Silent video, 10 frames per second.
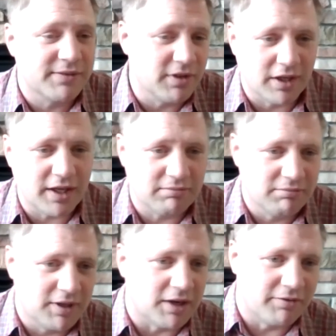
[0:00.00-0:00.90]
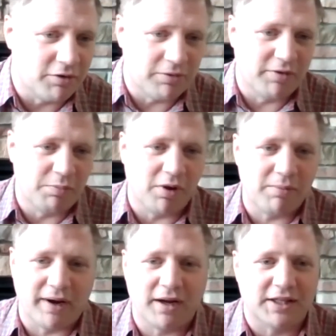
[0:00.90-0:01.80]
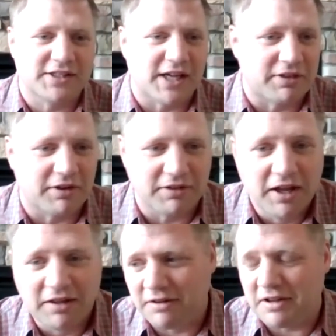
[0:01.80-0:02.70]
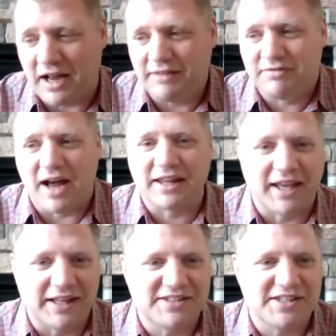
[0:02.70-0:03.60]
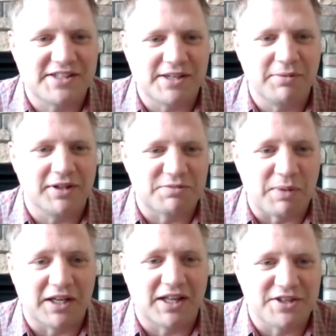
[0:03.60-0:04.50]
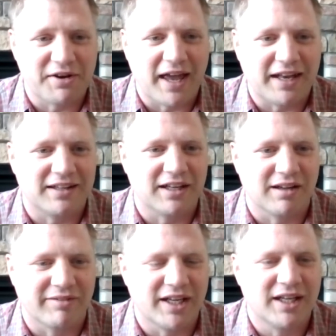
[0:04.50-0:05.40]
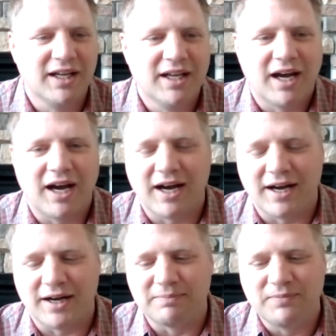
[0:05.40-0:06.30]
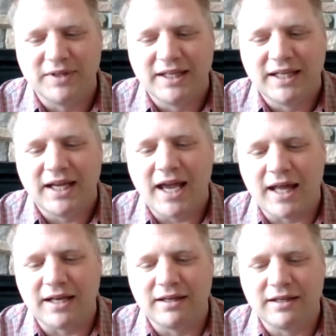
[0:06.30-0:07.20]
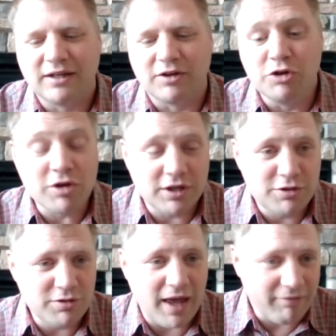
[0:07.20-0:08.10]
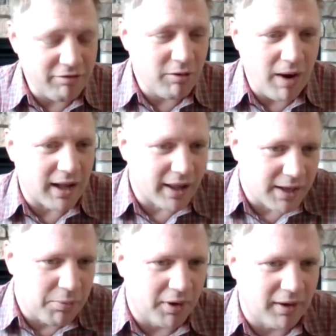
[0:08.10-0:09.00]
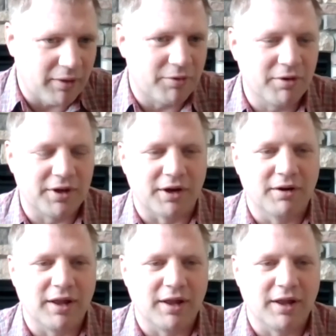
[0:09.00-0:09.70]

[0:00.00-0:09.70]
If you look at if you pull Americans, like they're kind of not against this stimulus spending because they're getting a little of it. And you can do that for a while, like I pointed out earlier.